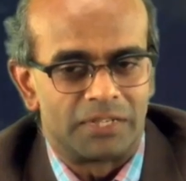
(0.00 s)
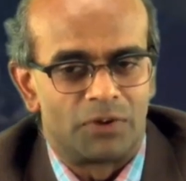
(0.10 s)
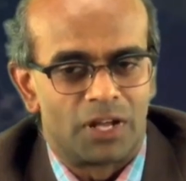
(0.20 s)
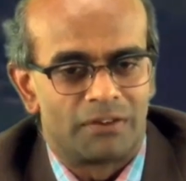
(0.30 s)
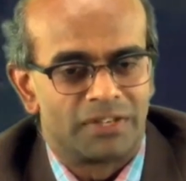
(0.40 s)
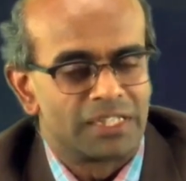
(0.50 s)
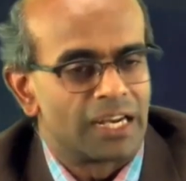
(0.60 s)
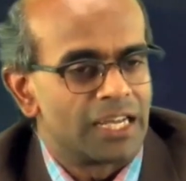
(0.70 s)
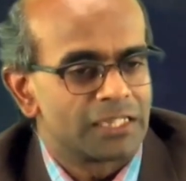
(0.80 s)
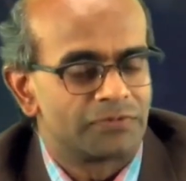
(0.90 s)
has evolved in the
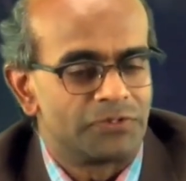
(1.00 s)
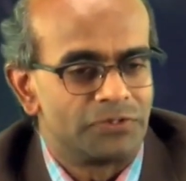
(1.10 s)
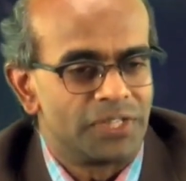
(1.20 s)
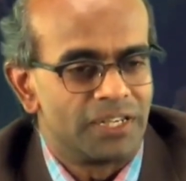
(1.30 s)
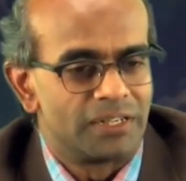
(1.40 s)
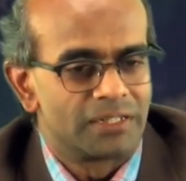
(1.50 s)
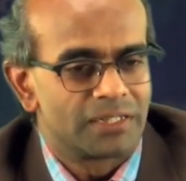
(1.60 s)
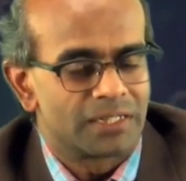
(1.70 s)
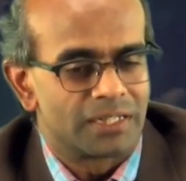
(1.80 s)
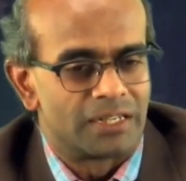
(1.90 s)
last few
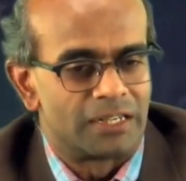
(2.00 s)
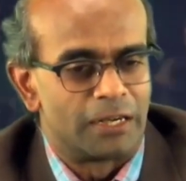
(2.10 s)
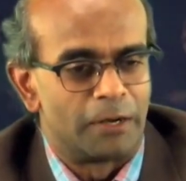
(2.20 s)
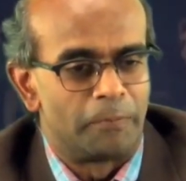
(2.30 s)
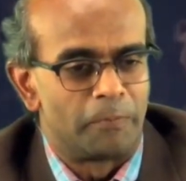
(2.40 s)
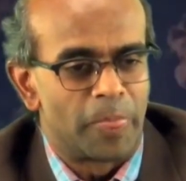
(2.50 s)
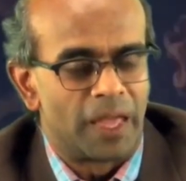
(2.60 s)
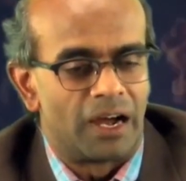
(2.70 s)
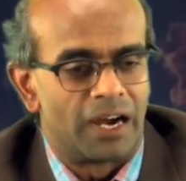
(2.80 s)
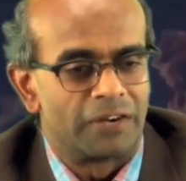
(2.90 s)
years,
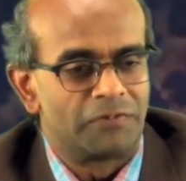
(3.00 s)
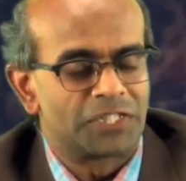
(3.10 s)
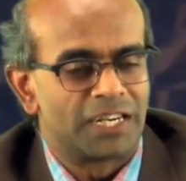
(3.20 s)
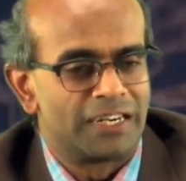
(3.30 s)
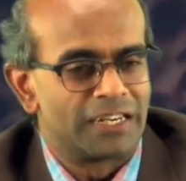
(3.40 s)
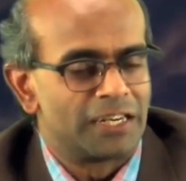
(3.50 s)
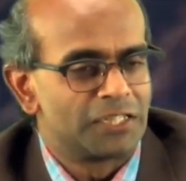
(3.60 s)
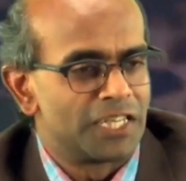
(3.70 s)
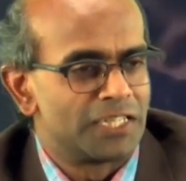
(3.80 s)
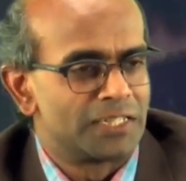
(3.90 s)
artificial
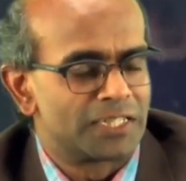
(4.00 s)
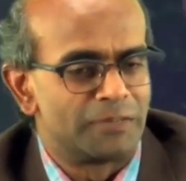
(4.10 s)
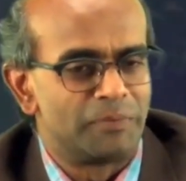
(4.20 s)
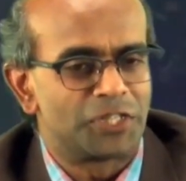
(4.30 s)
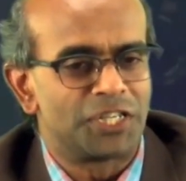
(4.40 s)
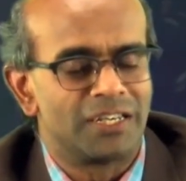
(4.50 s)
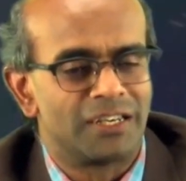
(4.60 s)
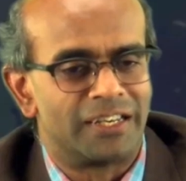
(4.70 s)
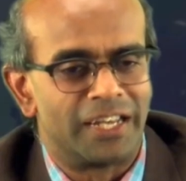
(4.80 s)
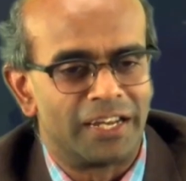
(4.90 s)
intelligence and machine
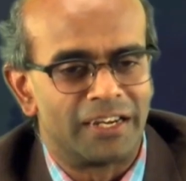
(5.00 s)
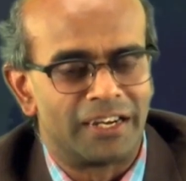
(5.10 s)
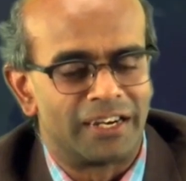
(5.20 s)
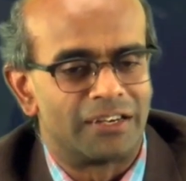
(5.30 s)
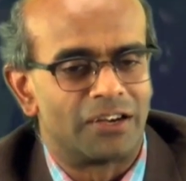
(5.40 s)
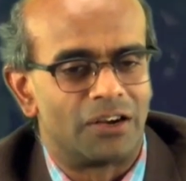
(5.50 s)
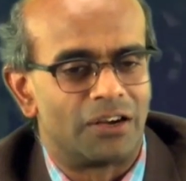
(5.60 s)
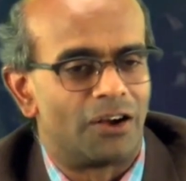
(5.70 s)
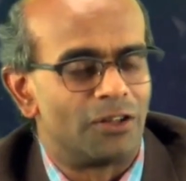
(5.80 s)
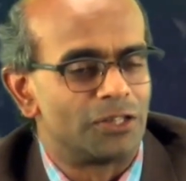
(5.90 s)
learning and
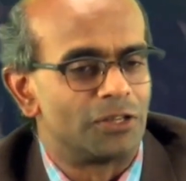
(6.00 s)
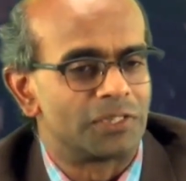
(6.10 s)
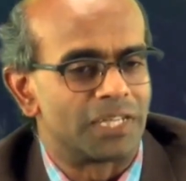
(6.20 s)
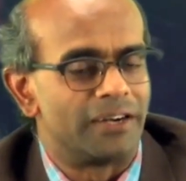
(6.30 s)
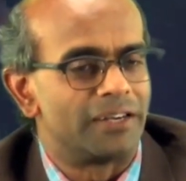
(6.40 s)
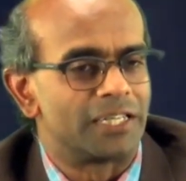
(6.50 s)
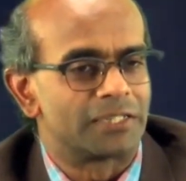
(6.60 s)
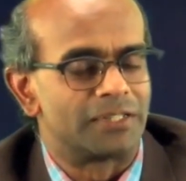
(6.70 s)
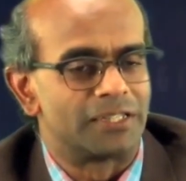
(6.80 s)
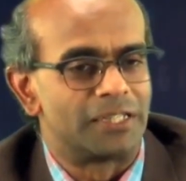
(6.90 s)
all those
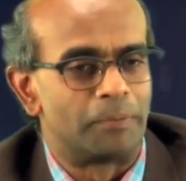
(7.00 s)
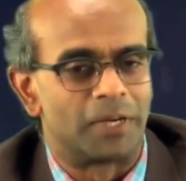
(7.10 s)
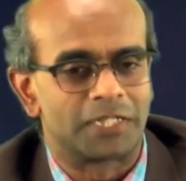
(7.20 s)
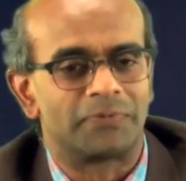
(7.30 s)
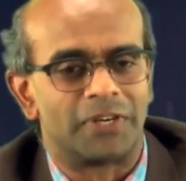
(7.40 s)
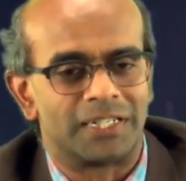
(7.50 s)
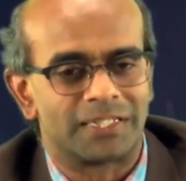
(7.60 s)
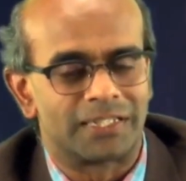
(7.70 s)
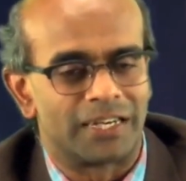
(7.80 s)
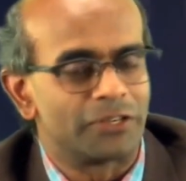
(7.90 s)
areas, the
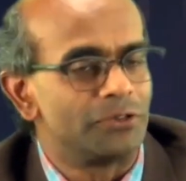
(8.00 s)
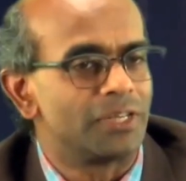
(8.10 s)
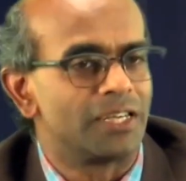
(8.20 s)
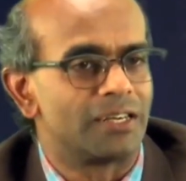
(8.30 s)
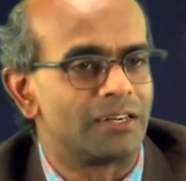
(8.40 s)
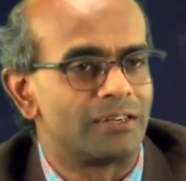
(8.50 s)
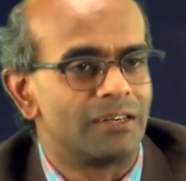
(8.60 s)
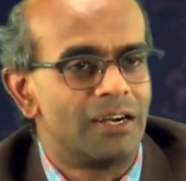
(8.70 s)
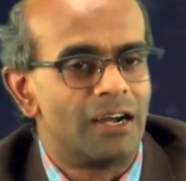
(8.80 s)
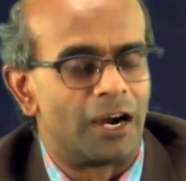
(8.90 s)
buzzwords that you
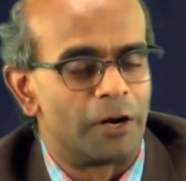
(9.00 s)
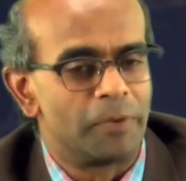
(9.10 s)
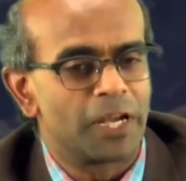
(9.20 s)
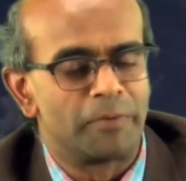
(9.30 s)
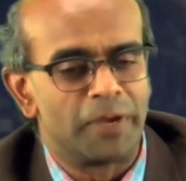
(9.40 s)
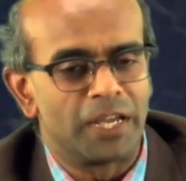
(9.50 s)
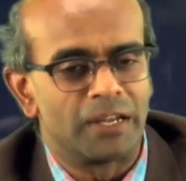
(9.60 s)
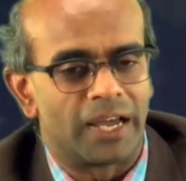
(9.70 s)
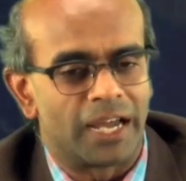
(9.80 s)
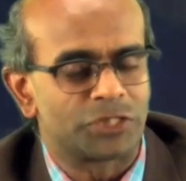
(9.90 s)
hear are
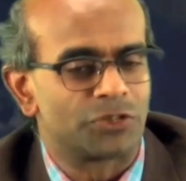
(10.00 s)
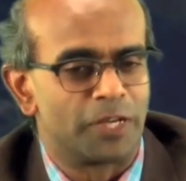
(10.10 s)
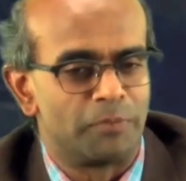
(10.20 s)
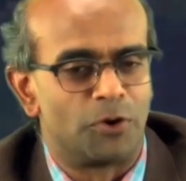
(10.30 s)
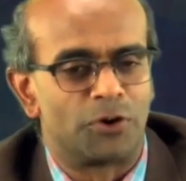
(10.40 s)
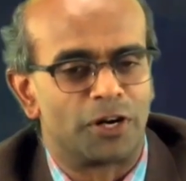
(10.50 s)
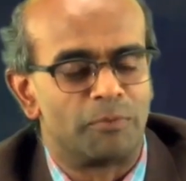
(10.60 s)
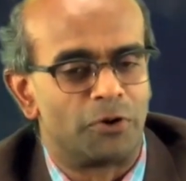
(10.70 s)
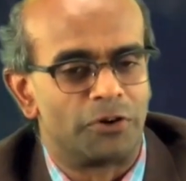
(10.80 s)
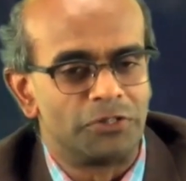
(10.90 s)
becoming actually more
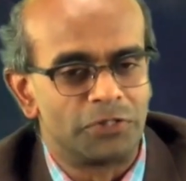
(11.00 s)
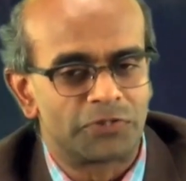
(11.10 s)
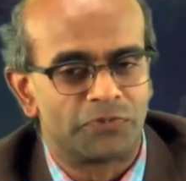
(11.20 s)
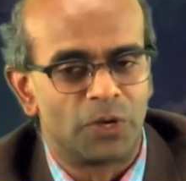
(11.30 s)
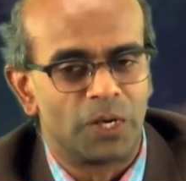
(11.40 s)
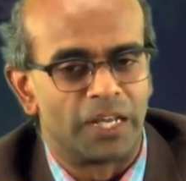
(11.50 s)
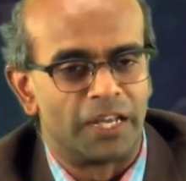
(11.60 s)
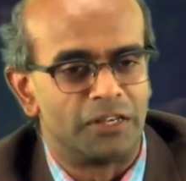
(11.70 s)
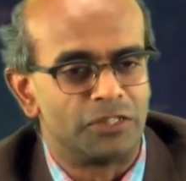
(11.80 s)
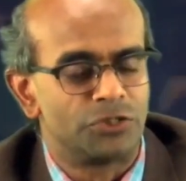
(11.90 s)
and more useful
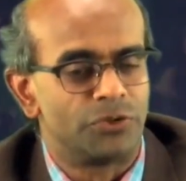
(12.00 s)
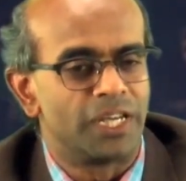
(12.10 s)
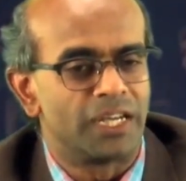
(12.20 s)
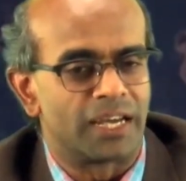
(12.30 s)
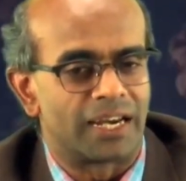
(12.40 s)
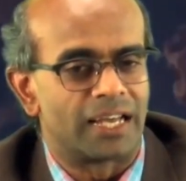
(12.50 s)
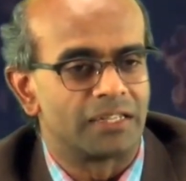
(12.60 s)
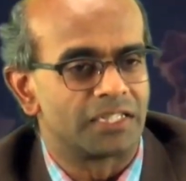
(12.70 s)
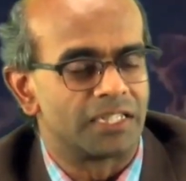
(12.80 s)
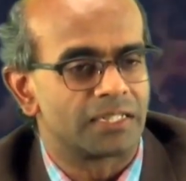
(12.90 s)
in doing
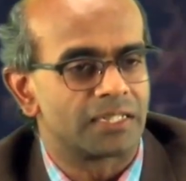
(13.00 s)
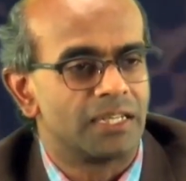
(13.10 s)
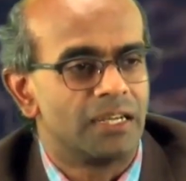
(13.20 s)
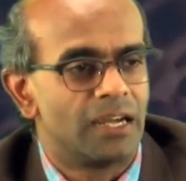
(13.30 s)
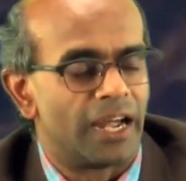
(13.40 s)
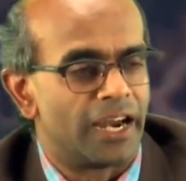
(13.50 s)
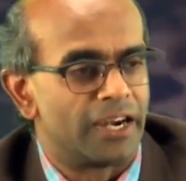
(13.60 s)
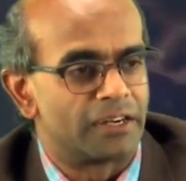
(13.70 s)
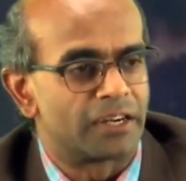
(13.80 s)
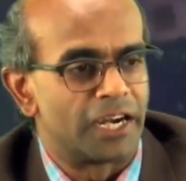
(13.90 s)
analysis
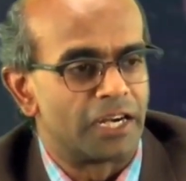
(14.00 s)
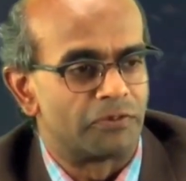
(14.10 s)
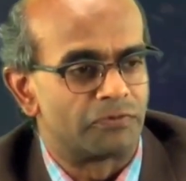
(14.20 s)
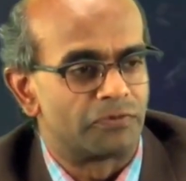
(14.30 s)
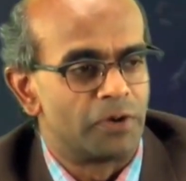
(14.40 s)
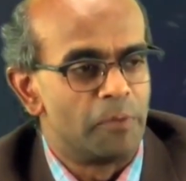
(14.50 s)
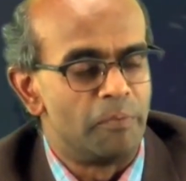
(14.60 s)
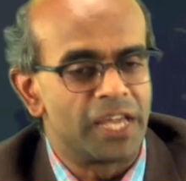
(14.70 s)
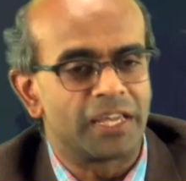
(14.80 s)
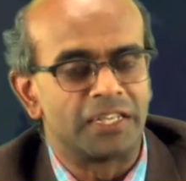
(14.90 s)
and kind of
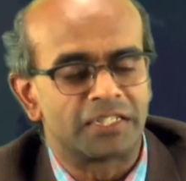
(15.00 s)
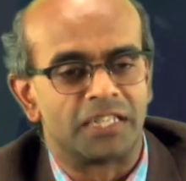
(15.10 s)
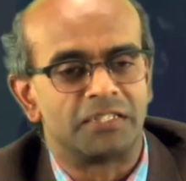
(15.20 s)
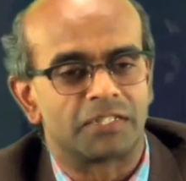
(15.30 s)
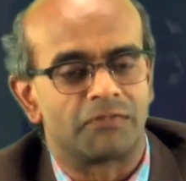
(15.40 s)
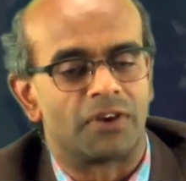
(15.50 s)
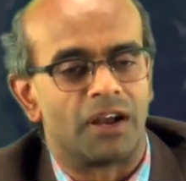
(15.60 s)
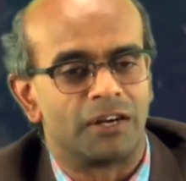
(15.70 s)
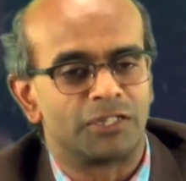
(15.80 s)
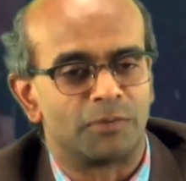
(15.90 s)
making sense of
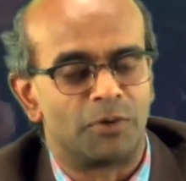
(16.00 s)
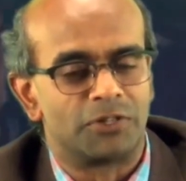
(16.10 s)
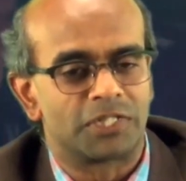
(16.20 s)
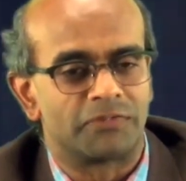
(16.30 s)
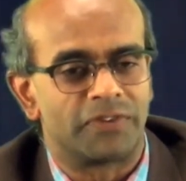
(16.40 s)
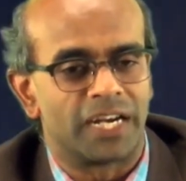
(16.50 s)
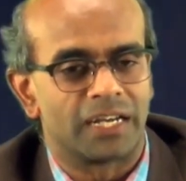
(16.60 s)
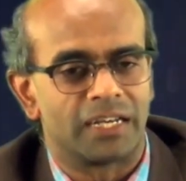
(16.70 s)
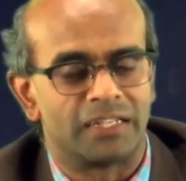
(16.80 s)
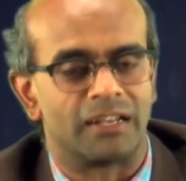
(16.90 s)
large amounts of
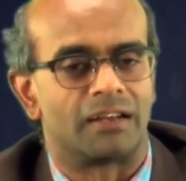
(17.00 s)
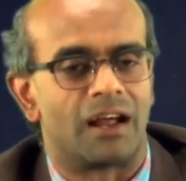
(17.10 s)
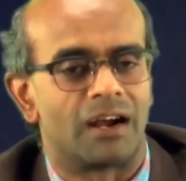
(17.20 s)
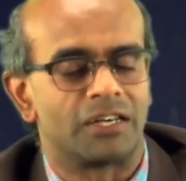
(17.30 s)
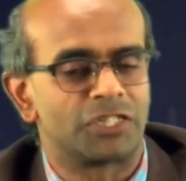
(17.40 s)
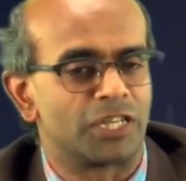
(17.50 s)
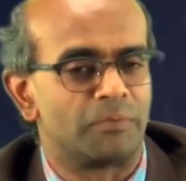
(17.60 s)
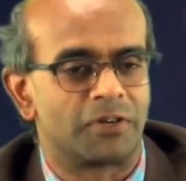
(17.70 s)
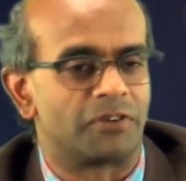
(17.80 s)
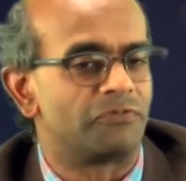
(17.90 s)
data in a large
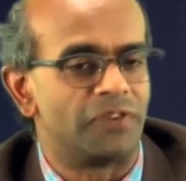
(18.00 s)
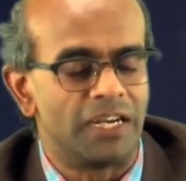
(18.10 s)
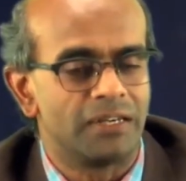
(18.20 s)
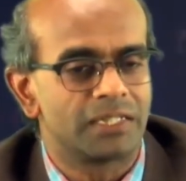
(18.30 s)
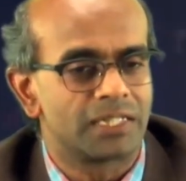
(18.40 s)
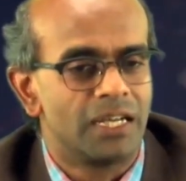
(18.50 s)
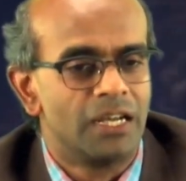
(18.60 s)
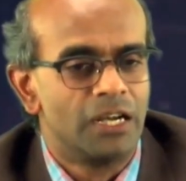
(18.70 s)
number of fields.